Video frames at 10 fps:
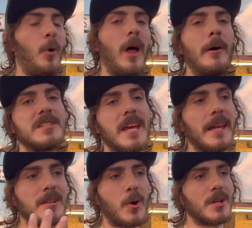Well, I was
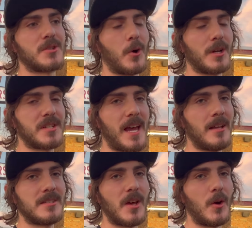taking towards
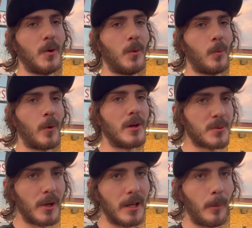Georgetown, so roads
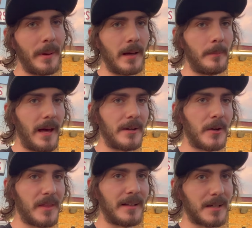were a little bit better
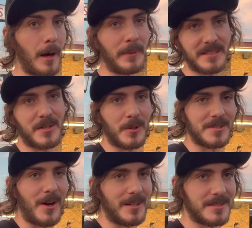than coming towards
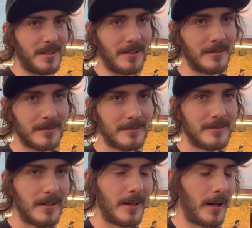Austin. Yeah.
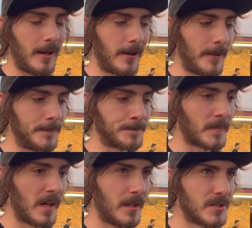
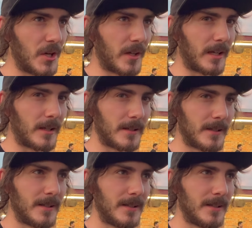So is that scary?